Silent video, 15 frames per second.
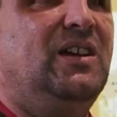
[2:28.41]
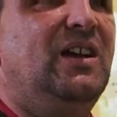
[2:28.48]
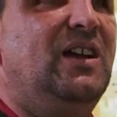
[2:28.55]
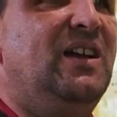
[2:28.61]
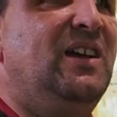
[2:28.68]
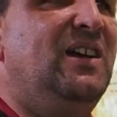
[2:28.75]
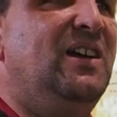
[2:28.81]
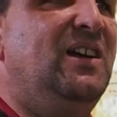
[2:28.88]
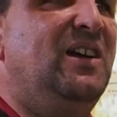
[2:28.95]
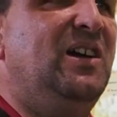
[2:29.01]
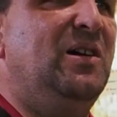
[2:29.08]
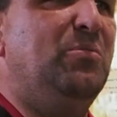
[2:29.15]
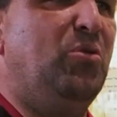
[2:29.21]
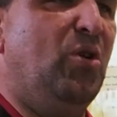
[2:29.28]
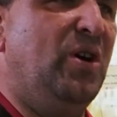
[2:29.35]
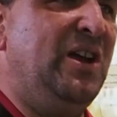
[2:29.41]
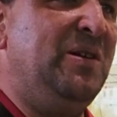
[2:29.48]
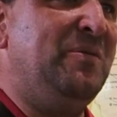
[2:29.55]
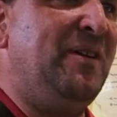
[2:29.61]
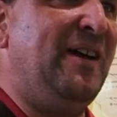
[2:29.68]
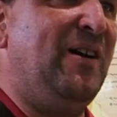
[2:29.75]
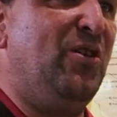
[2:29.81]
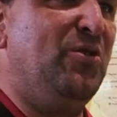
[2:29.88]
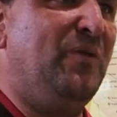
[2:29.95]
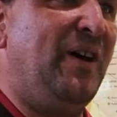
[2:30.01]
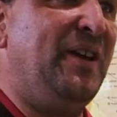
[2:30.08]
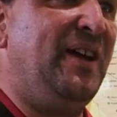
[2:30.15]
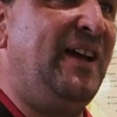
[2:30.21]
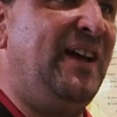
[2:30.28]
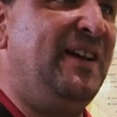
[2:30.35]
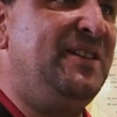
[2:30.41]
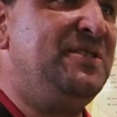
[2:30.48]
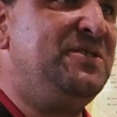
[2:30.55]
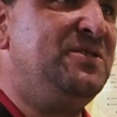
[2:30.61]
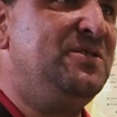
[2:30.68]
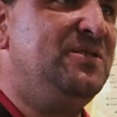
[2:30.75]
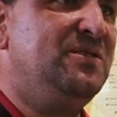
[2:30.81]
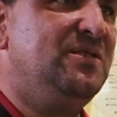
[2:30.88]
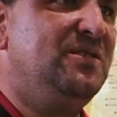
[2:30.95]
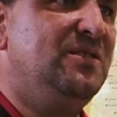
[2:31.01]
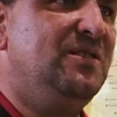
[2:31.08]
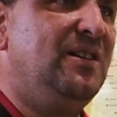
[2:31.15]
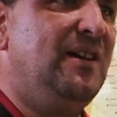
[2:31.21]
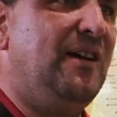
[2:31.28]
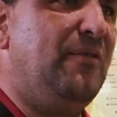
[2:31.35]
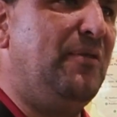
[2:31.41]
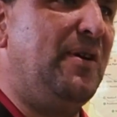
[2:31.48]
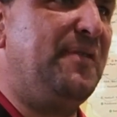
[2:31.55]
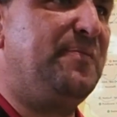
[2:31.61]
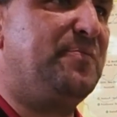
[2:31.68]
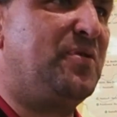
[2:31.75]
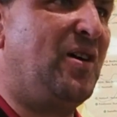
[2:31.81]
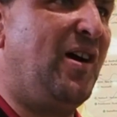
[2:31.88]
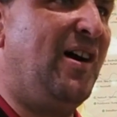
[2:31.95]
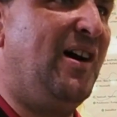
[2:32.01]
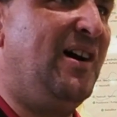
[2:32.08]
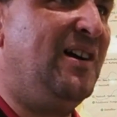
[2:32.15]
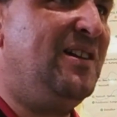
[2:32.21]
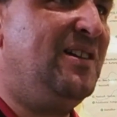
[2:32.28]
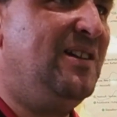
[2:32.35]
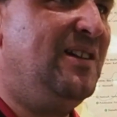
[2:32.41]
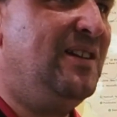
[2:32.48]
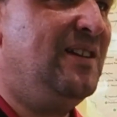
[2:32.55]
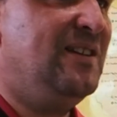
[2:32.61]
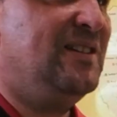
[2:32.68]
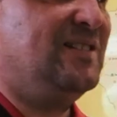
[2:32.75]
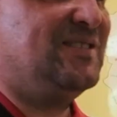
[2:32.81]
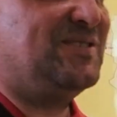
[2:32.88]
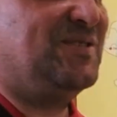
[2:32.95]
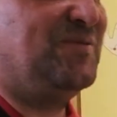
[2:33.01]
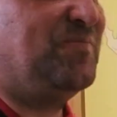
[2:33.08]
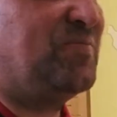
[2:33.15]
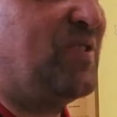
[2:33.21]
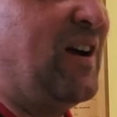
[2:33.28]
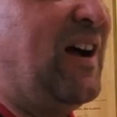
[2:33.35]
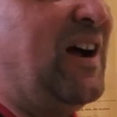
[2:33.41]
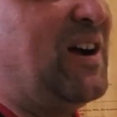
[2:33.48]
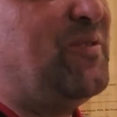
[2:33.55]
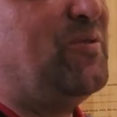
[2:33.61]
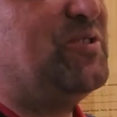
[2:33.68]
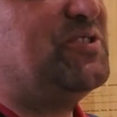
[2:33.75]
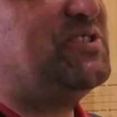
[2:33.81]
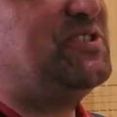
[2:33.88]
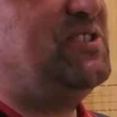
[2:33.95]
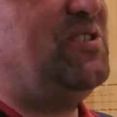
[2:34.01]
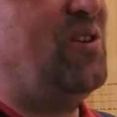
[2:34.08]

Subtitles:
Bohemia on one hand with Prague, so Prague was the